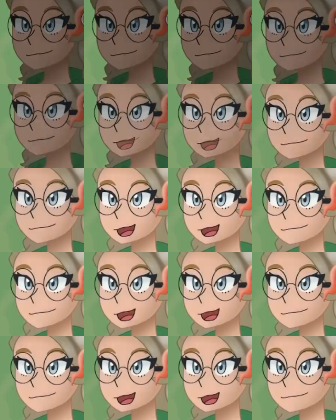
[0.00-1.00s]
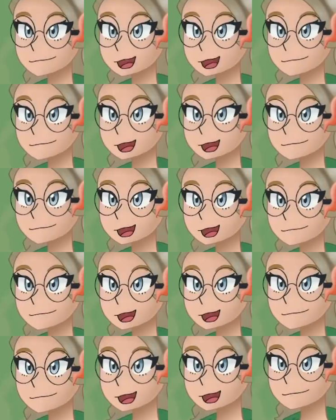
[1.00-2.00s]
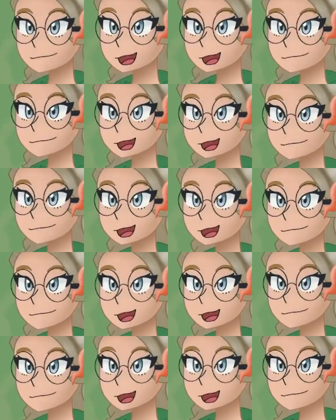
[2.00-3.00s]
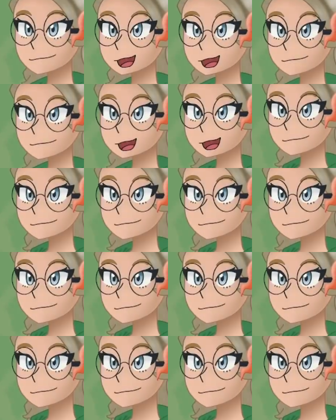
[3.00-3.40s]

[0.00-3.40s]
I don't think Aegislash is going to survive another turn.